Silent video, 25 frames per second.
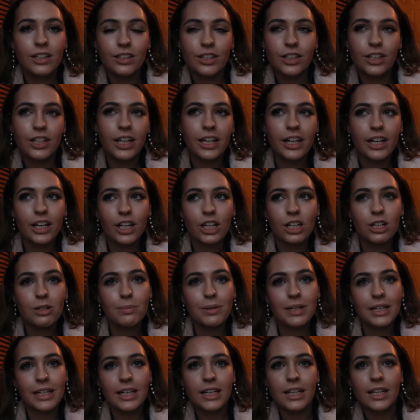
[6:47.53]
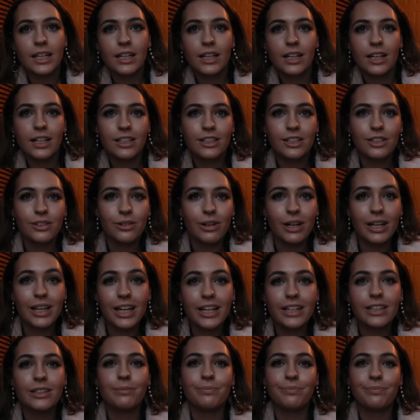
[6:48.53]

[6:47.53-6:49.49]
they're like urban-y. I don't know, I like